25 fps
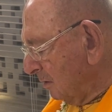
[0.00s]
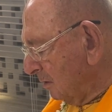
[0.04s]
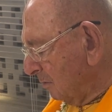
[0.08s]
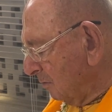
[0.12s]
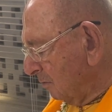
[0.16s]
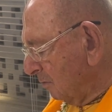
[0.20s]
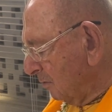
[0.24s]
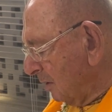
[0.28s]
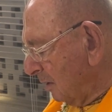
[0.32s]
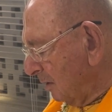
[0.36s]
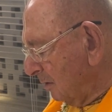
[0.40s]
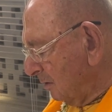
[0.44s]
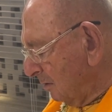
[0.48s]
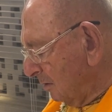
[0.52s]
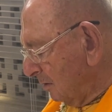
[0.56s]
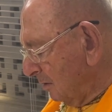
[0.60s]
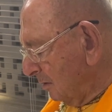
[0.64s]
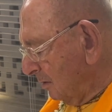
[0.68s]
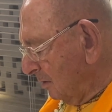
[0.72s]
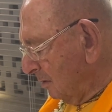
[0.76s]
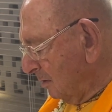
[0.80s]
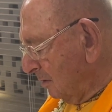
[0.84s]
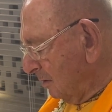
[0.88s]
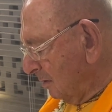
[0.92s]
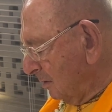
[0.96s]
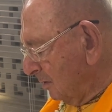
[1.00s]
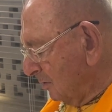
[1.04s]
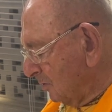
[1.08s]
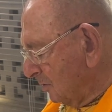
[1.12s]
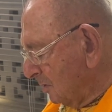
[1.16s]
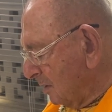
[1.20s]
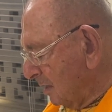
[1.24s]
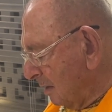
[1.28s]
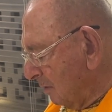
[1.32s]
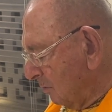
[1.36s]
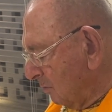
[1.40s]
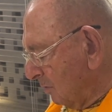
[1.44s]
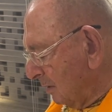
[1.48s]
Radha has
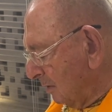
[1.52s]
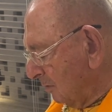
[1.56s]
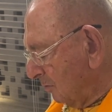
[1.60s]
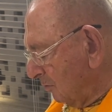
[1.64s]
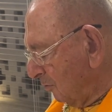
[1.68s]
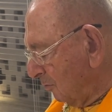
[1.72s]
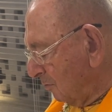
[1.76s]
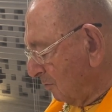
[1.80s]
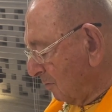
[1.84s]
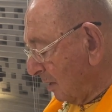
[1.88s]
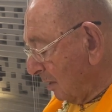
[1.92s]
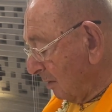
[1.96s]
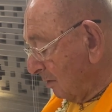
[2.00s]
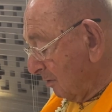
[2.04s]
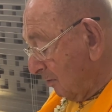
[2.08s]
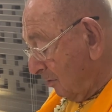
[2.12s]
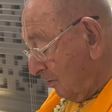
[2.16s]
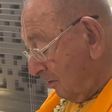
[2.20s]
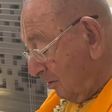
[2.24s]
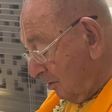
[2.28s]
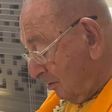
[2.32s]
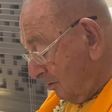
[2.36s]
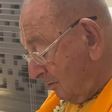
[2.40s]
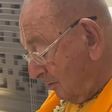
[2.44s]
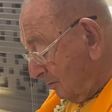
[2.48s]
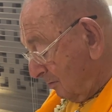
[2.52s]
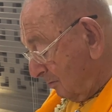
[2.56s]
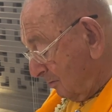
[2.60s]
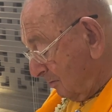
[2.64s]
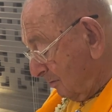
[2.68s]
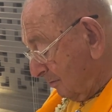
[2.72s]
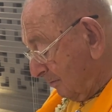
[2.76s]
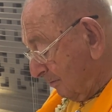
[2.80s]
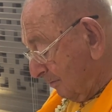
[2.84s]
now entered my heart.